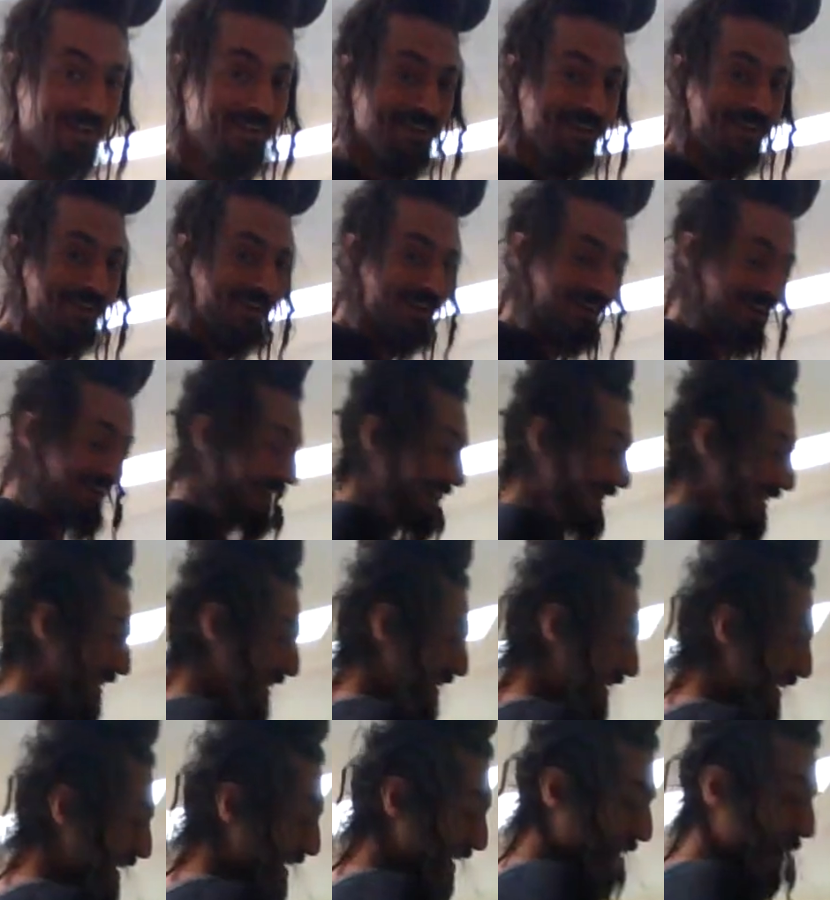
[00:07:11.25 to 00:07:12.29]

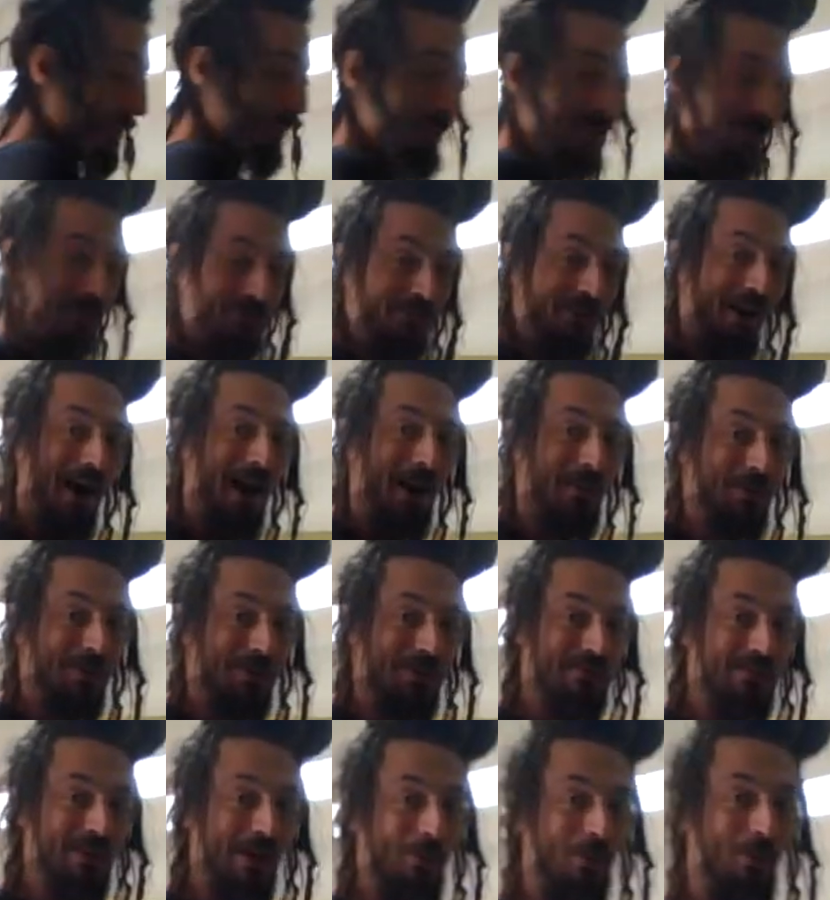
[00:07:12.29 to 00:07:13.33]
I mean, there's got to be
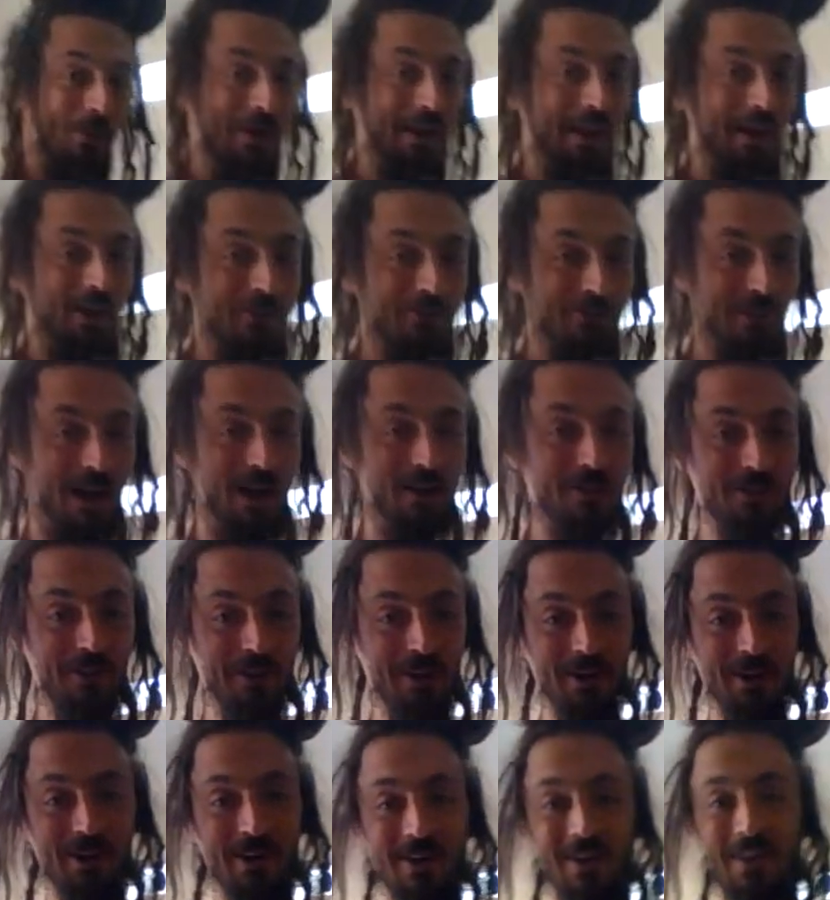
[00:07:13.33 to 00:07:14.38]
someone else out
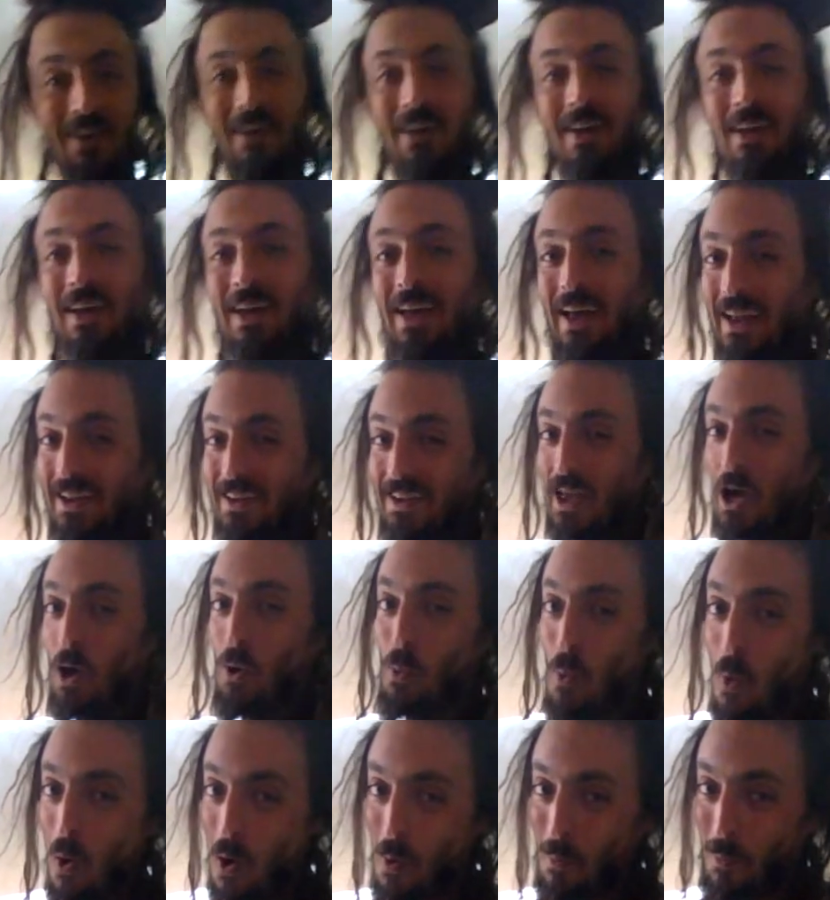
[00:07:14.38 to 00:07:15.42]
there. And yeah,
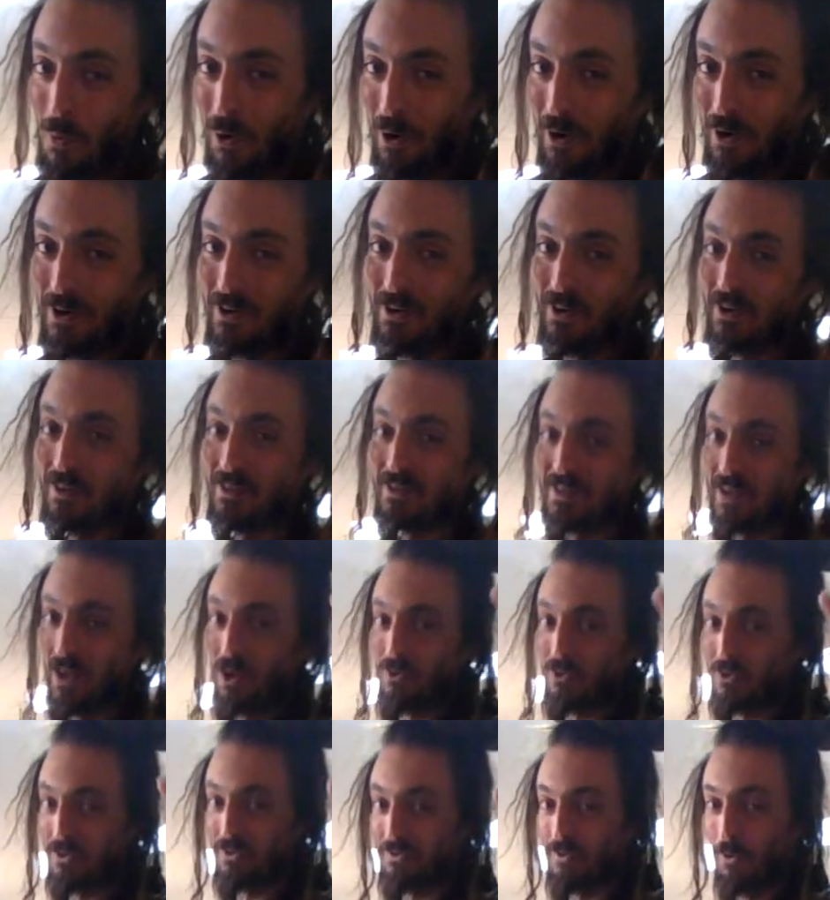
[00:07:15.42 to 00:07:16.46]
Walmart does
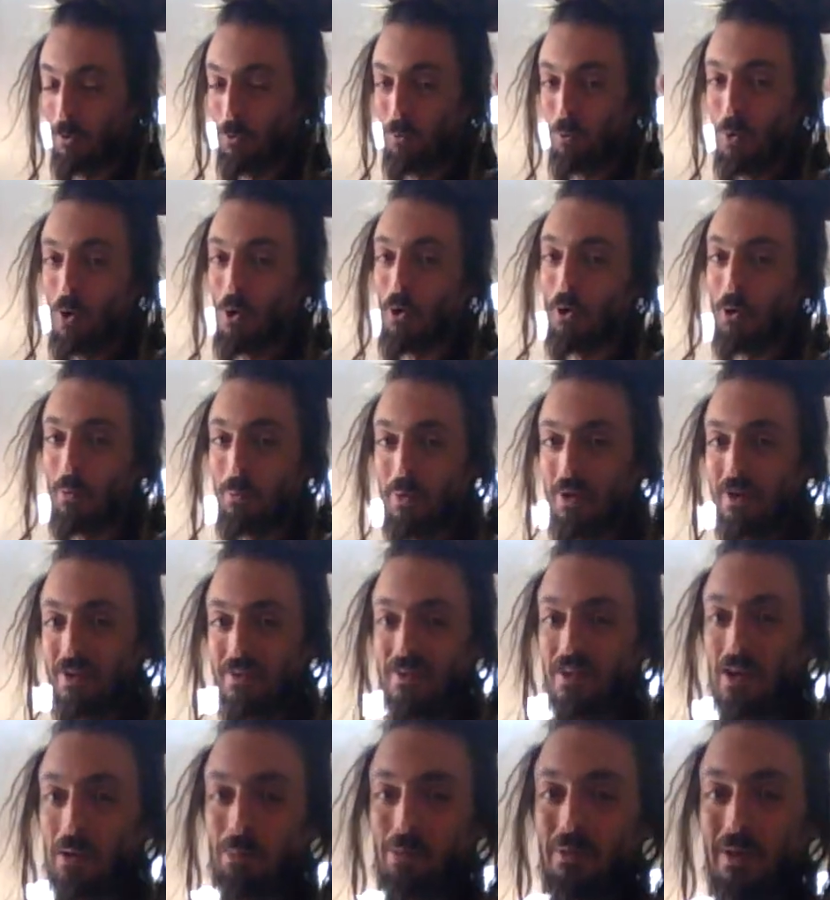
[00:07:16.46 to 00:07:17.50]
sell distilled water, but it's
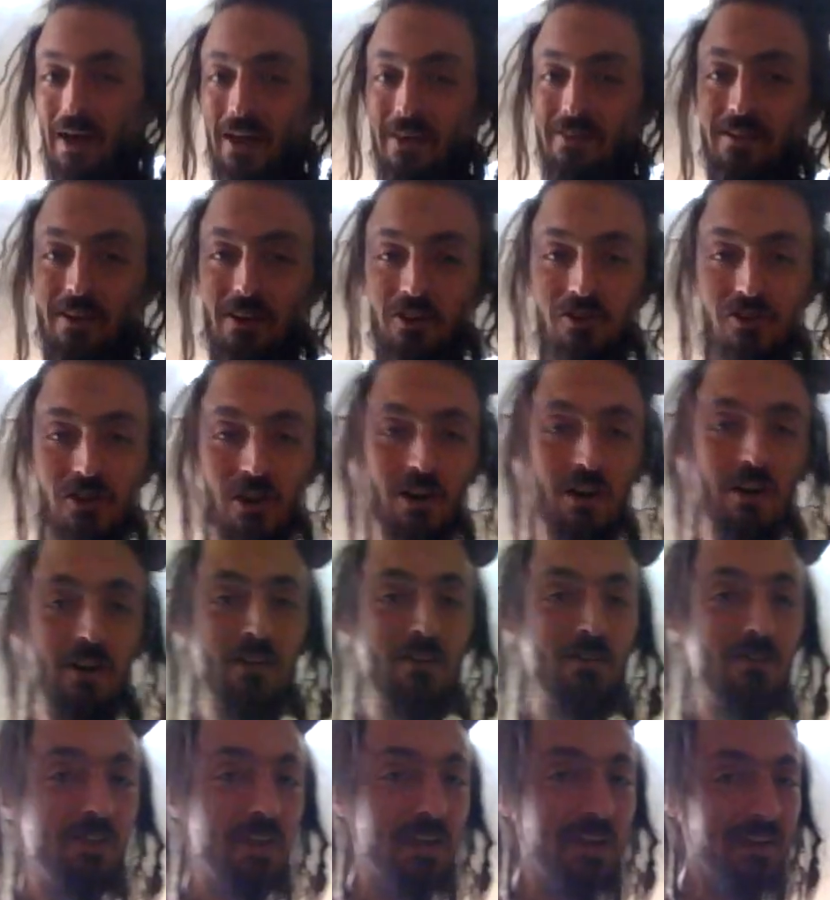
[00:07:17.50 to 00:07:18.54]
in a plastic jug.
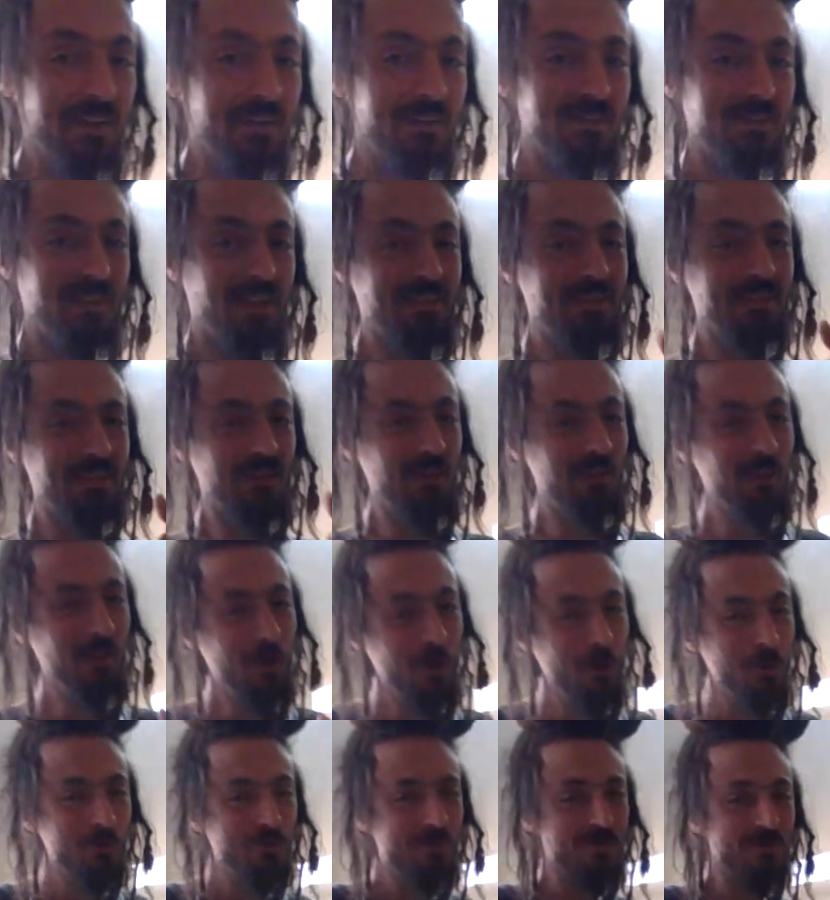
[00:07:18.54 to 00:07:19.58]
So like that's
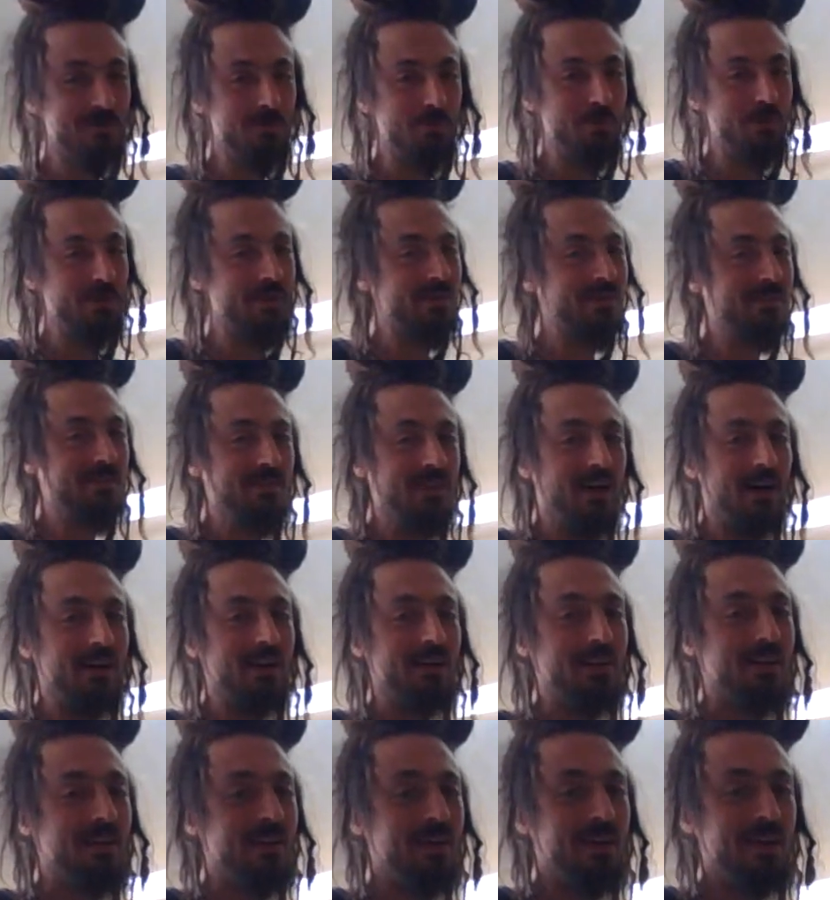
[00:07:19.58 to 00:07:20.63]
close, but it's
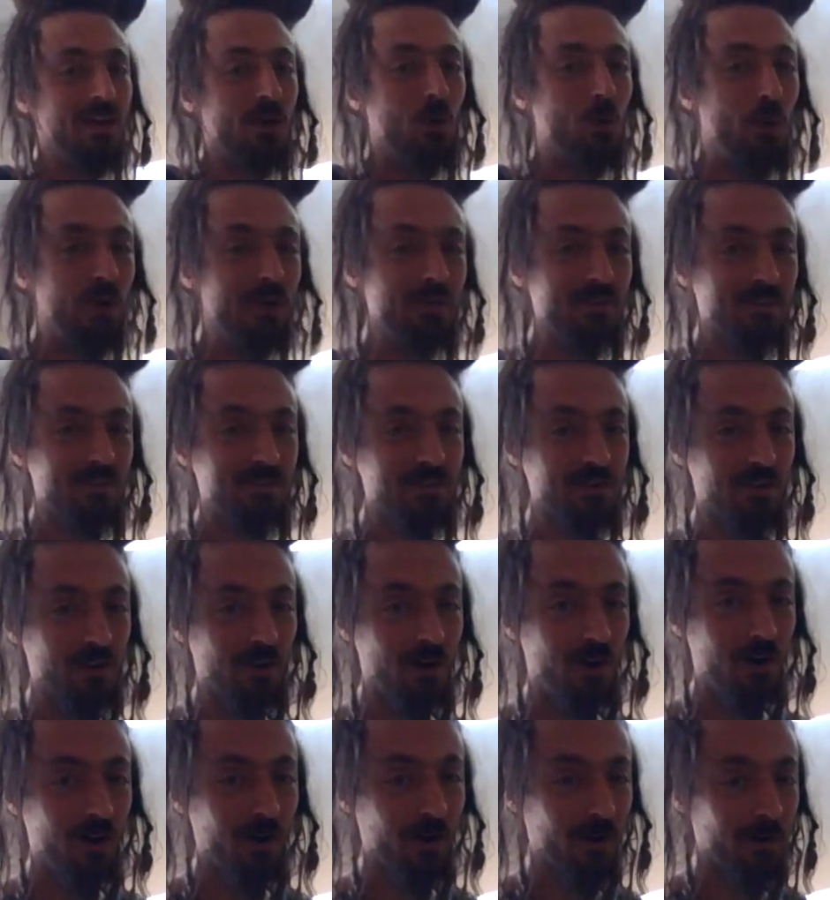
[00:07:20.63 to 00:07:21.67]
not quite the
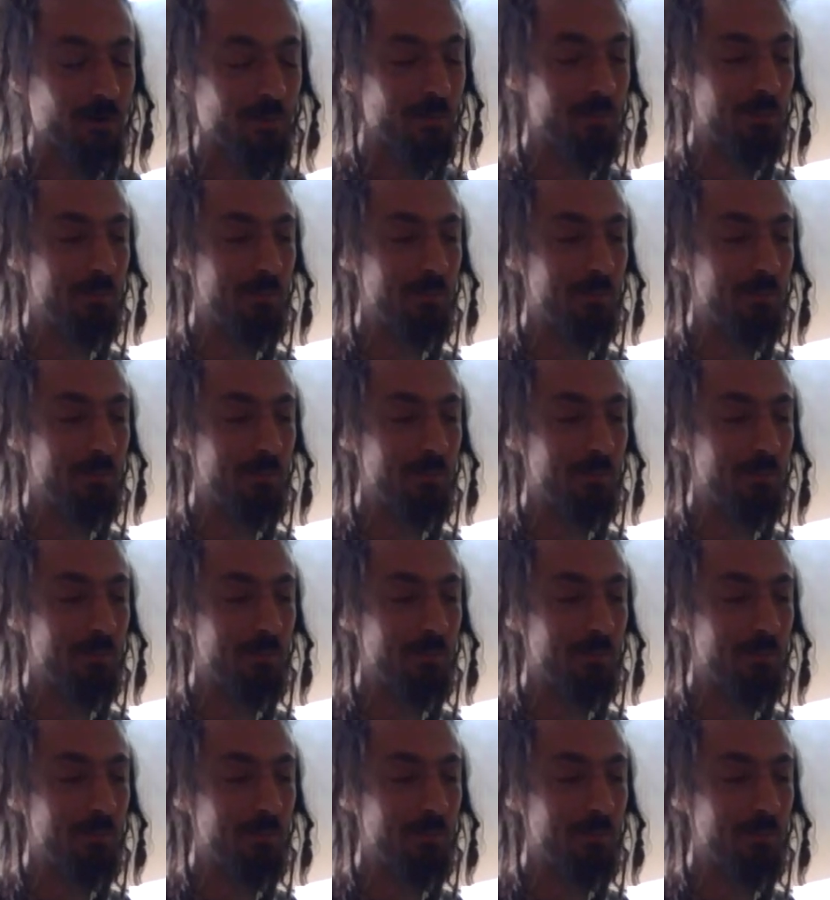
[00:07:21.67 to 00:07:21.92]
cigar.